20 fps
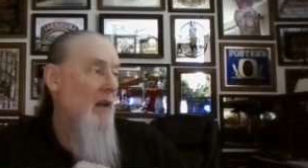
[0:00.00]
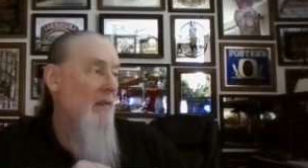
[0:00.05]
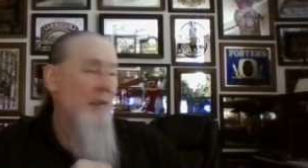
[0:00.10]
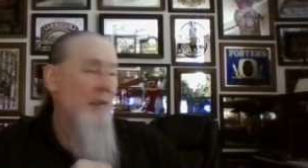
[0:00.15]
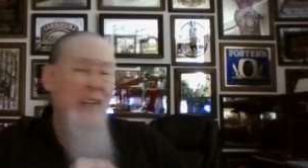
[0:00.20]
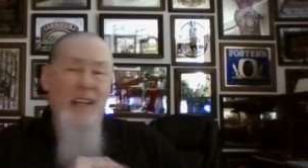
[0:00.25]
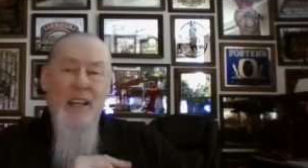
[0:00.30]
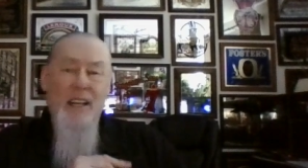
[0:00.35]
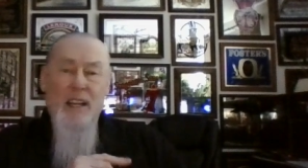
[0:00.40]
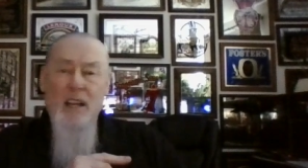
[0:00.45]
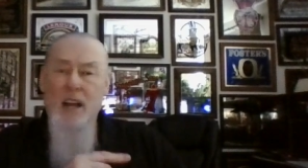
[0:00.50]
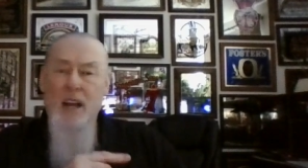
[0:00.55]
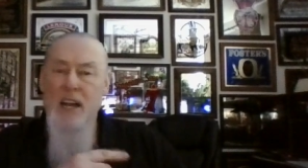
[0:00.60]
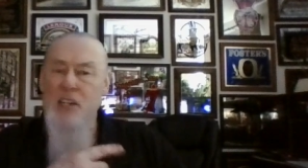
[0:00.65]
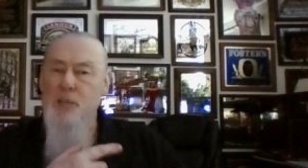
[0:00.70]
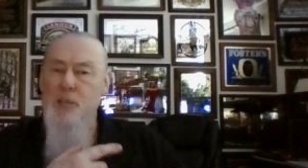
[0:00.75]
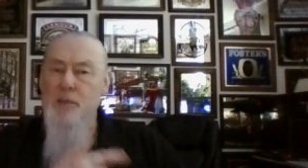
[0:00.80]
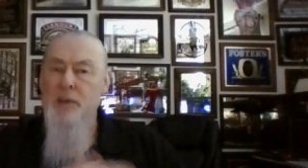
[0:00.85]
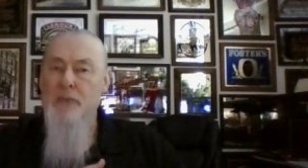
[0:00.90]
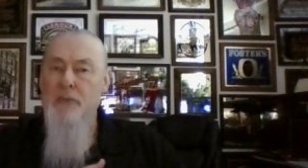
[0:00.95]
I think it
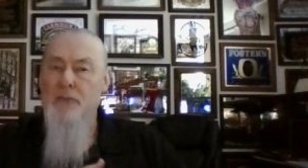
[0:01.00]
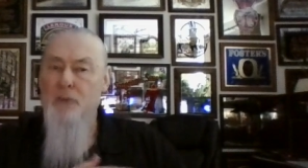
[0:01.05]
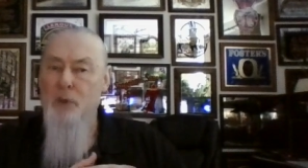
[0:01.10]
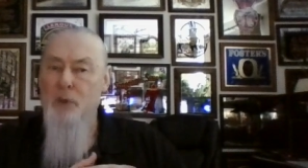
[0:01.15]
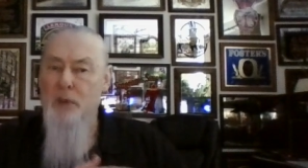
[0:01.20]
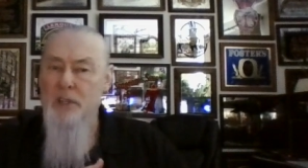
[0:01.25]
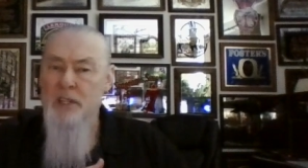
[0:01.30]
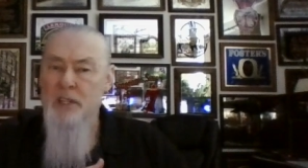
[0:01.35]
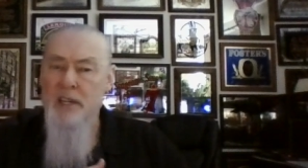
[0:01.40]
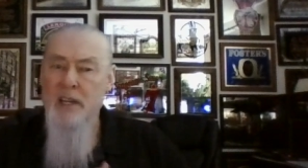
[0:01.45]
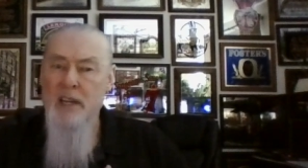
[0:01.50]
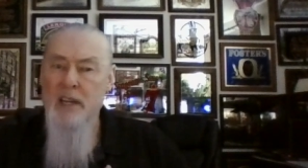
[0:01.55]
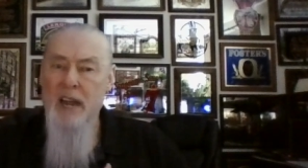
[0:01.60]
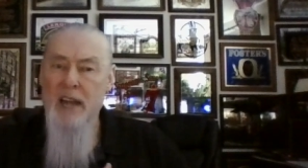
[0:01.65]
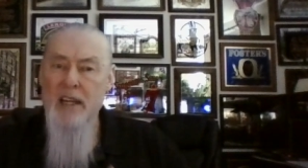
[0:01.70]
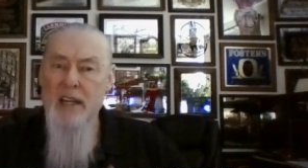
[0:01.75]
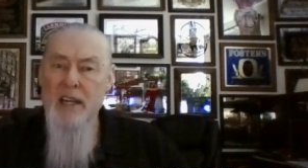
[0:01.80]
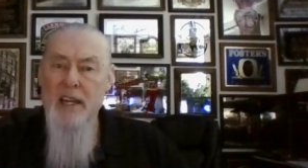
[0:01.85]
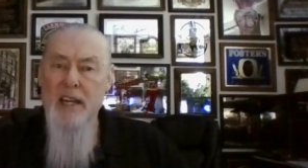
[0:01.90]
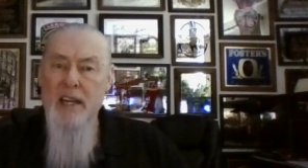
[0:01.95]
cost me fourteen
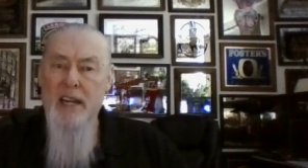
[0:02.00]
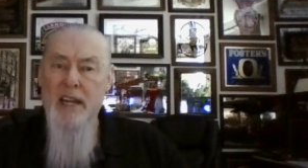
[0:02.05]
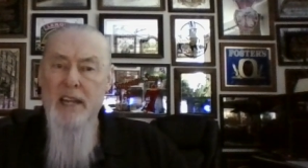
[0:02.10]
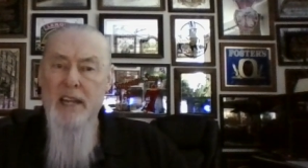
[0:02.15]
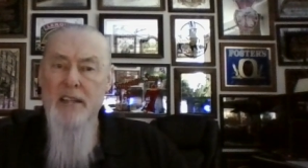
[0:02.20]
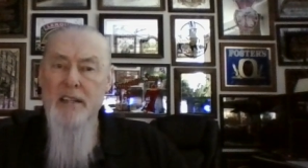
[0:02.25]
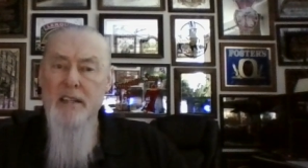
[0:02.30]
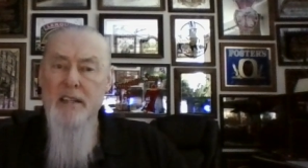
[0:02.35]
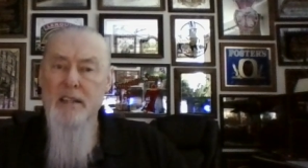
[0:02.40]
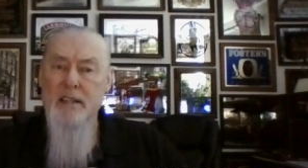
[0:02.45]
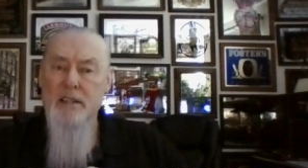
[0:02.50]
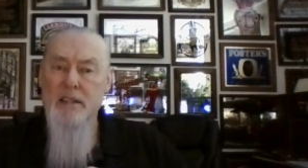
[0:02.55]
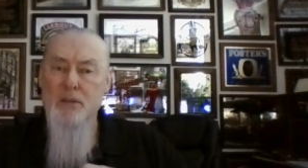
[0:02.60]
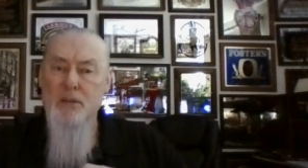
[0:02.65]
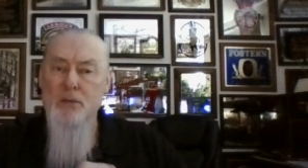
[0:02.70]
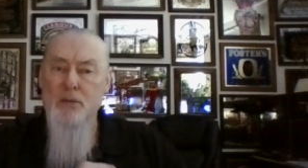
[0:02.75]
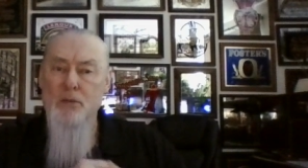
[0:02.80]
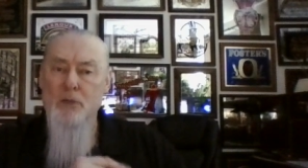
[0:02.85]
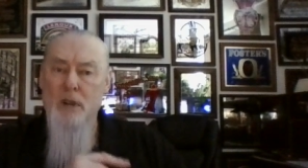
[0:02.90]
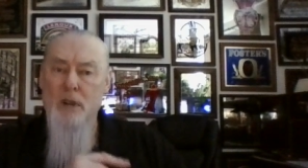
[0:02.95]
ninety eight
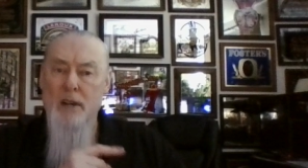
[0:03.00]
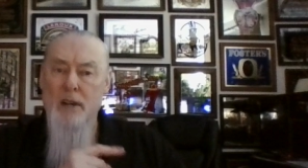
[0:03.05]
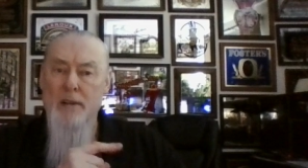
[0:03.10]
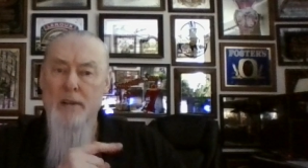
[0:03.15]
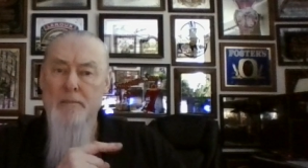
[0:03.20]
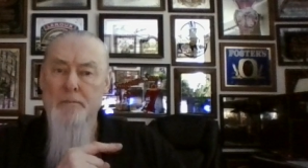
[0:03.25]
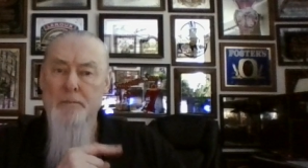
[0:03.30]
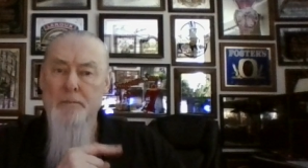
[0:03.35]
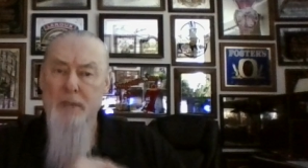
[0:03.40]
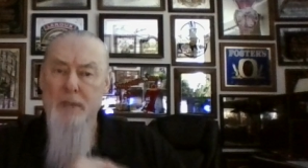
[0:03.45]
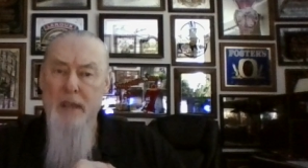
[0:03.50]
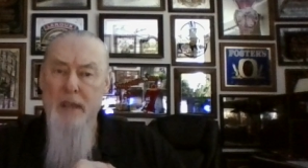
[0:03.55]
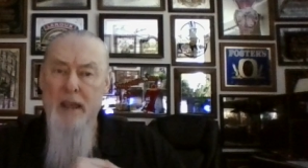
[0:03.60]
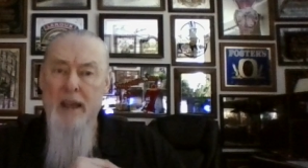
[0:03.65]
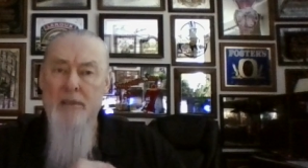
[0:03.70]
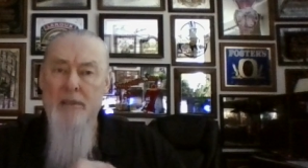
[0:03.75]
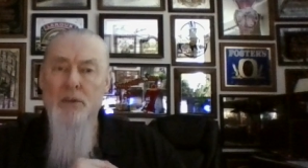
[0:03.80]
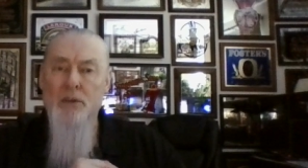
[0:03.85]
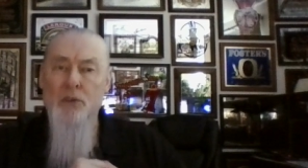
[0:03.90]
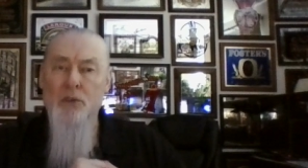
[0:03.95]
to uh,
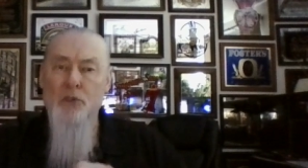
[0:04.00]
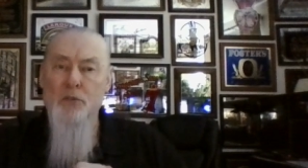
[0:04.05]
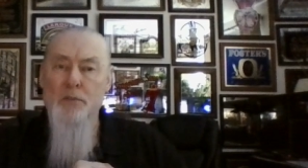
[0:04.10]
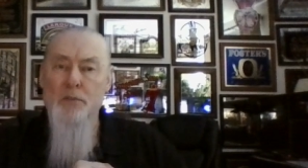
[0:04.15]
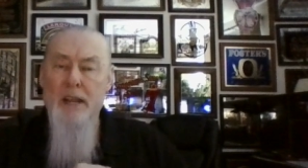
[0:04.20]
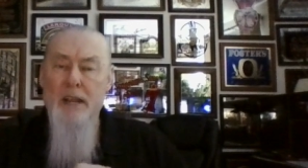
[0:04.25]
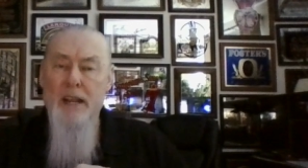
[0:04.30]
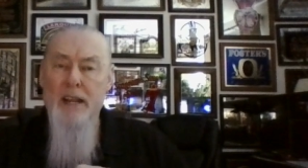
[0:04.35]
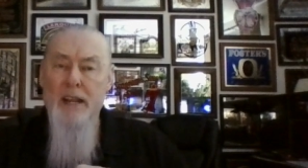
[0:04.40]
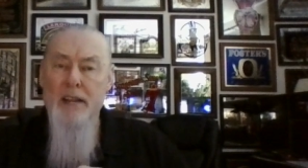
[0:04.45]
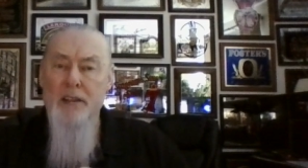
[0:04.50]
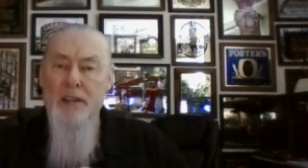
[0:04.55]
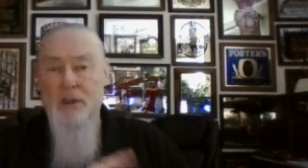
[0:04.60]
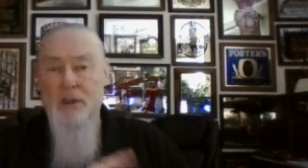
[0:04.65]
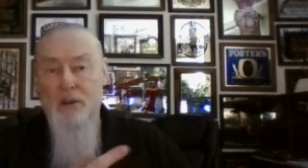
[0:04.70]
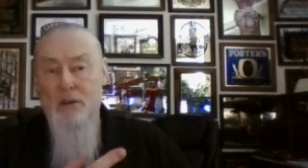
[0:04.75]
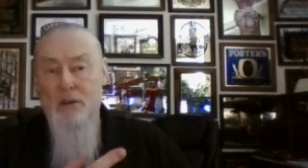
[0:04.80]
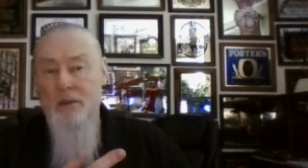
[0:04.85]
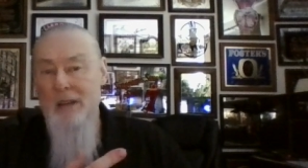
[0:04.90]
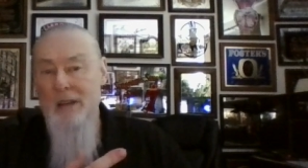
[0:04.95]
to have those made,
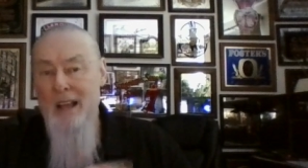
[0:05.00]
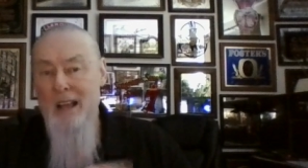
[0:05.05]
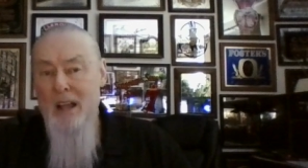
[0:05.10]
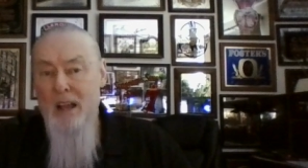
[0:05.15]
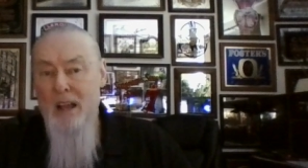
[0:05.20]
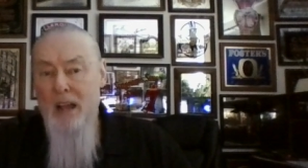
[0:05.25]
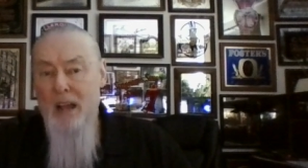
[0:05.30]
so